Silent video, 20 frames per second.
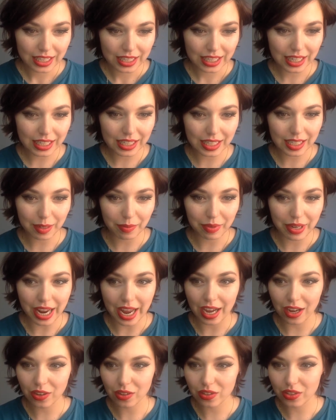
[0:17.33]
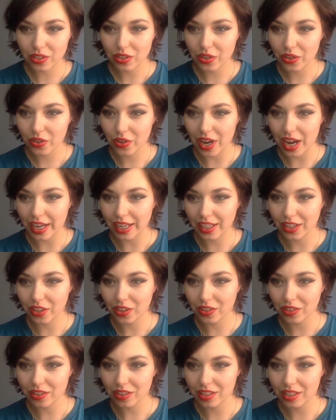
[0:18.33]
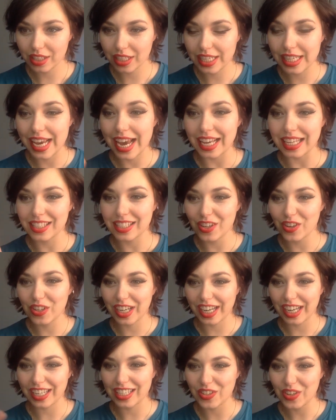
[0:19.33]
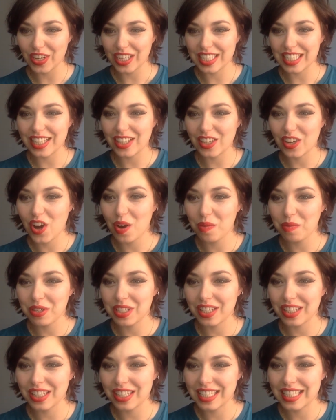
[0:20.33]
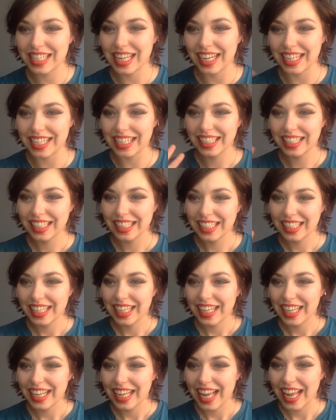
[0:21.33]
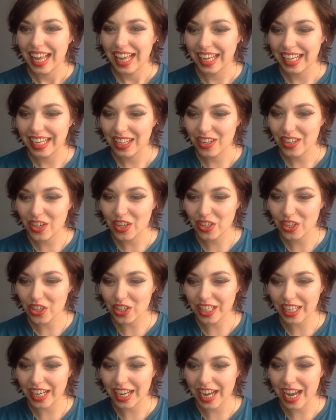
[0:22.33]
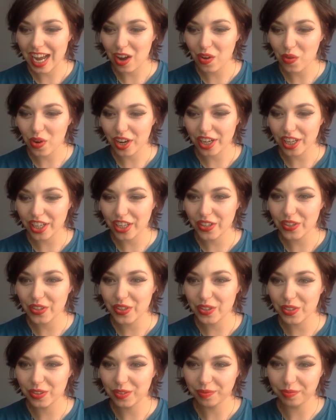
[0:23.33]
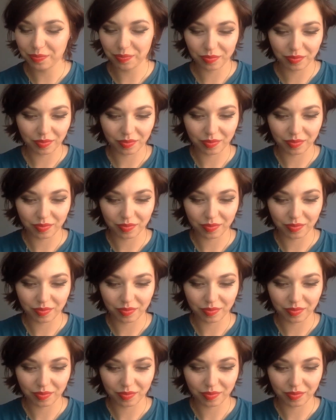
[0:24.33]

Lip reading: system now, so I can't see. Yes, okay, so I see the comments on this side. Hello Koke, how are you?